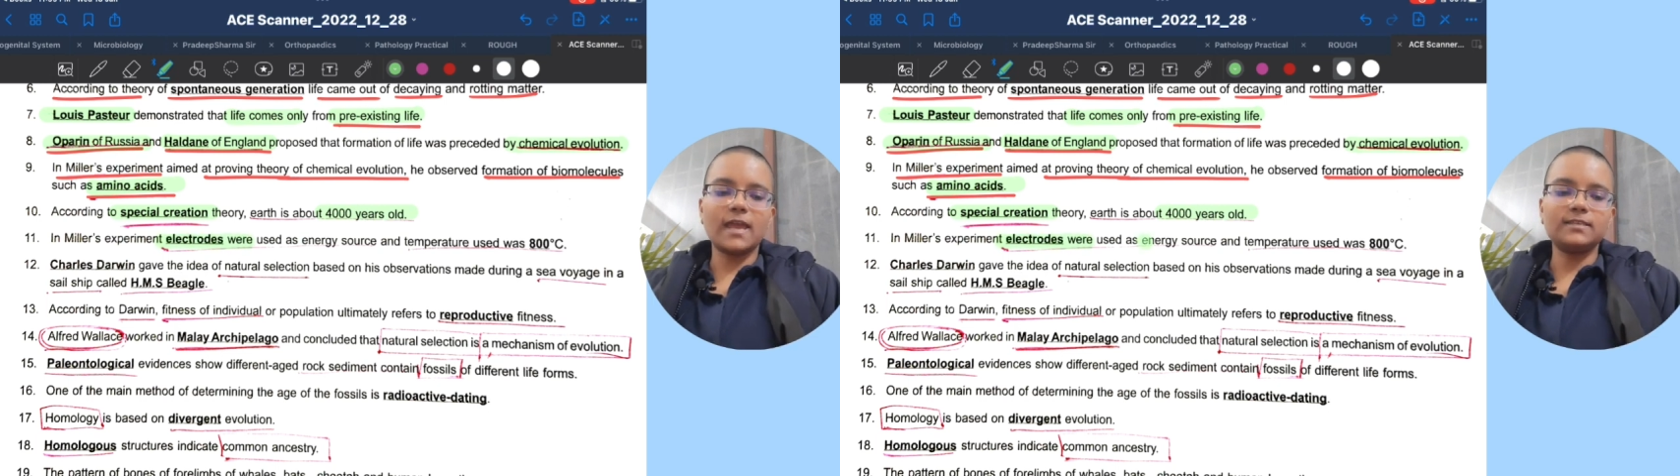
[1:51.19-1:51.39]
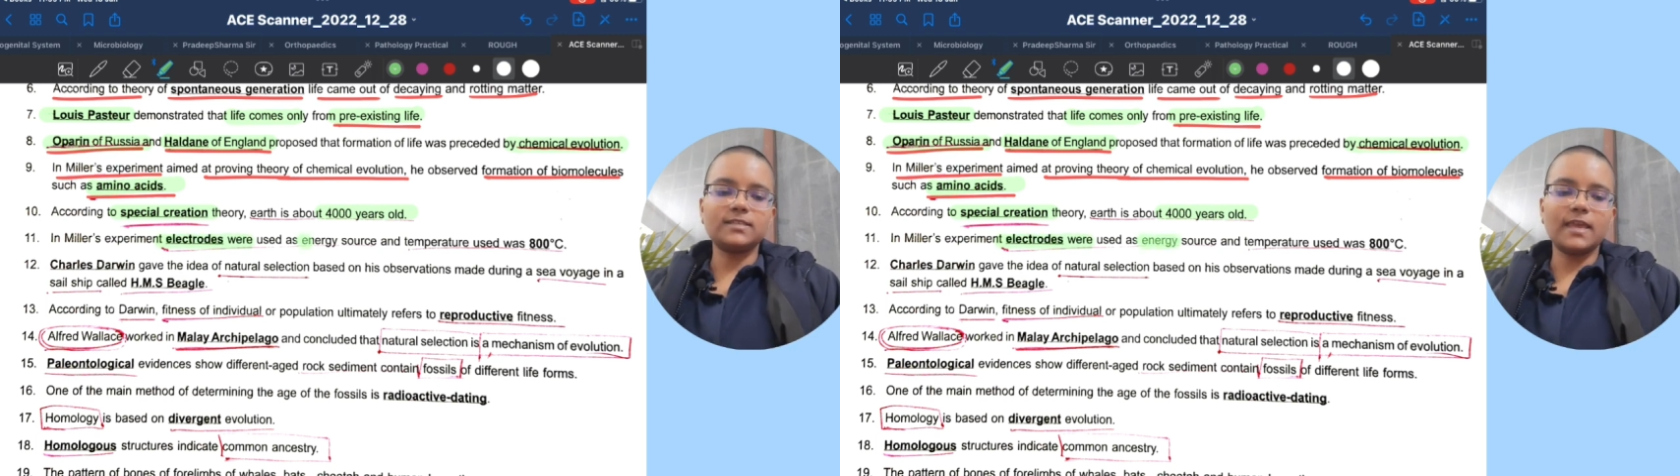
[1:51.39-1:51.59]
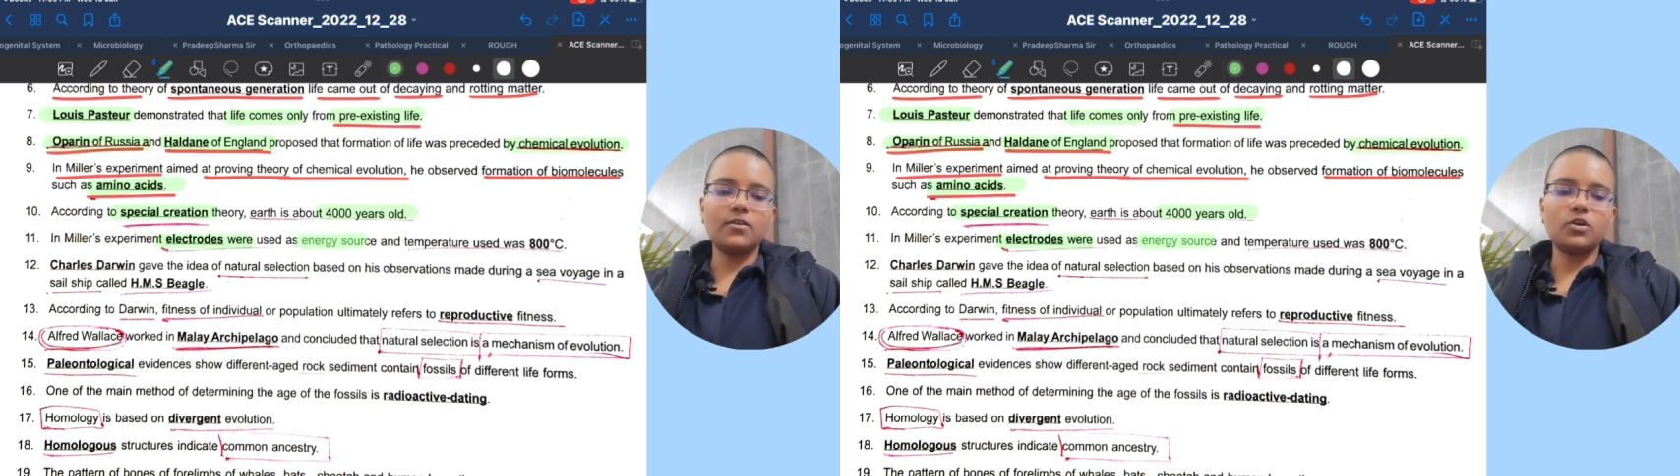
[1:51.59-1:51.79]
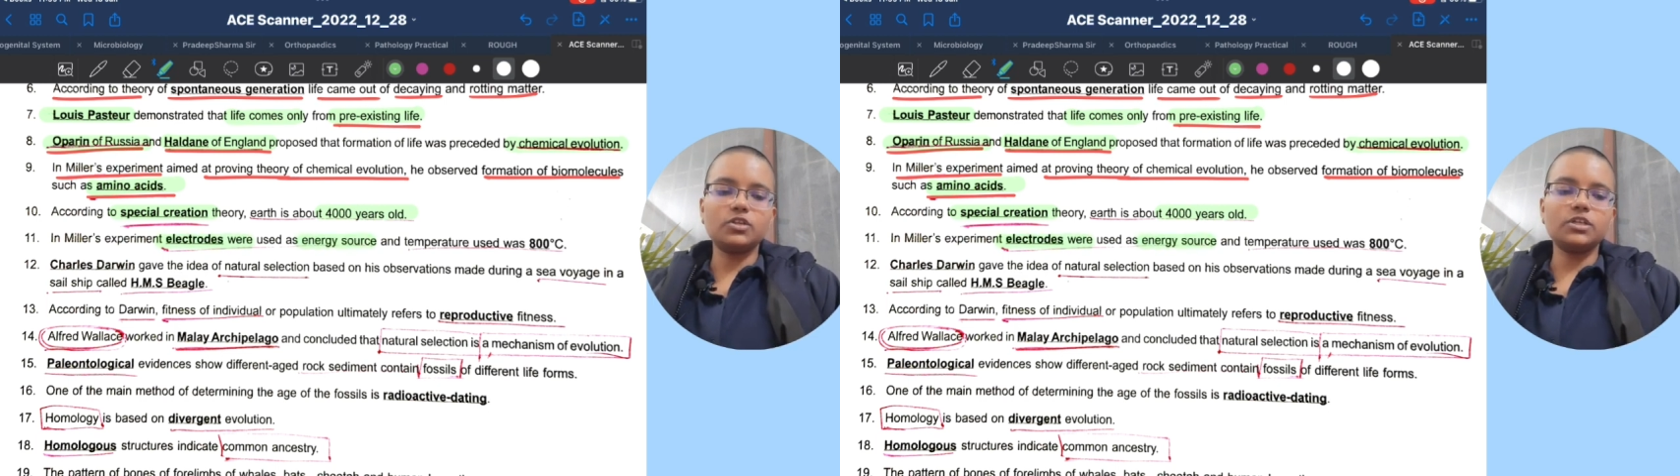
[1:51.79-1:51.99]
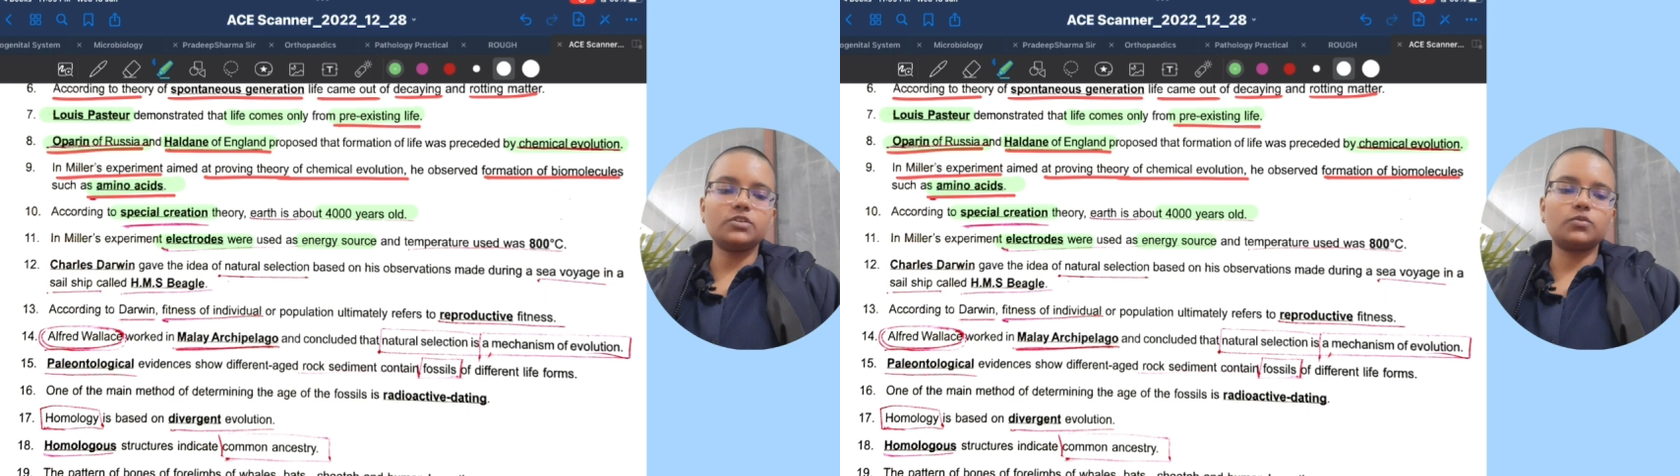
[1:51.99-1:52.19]
as
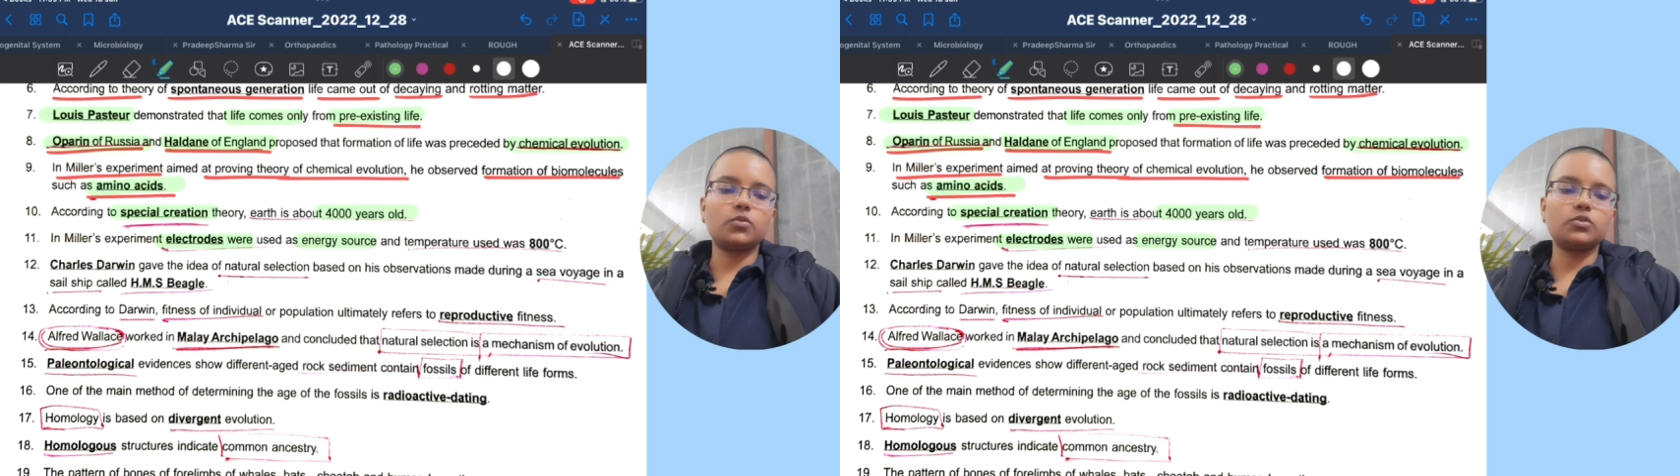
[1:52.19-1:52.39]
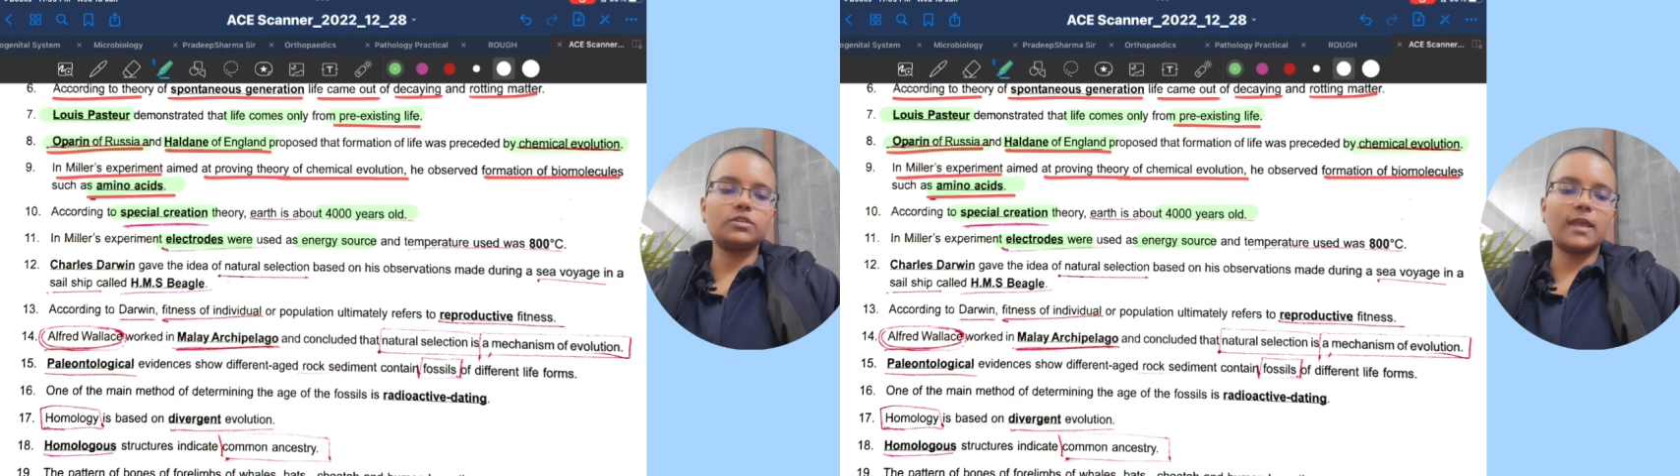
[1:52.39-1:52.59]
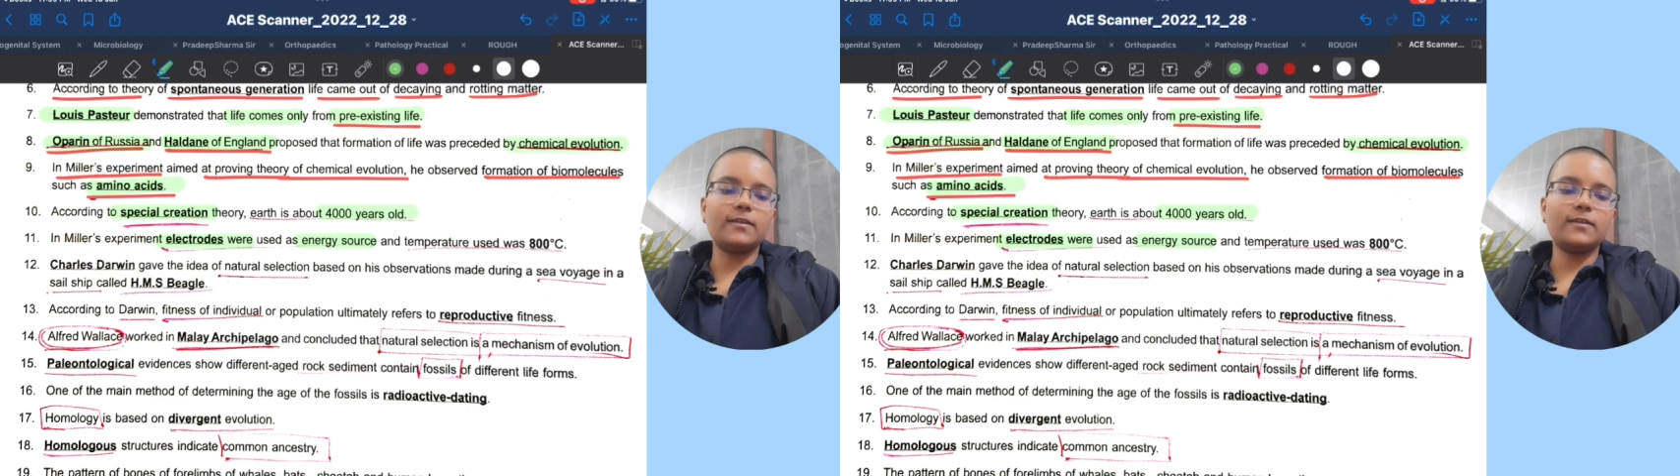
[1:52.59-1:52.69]
energy source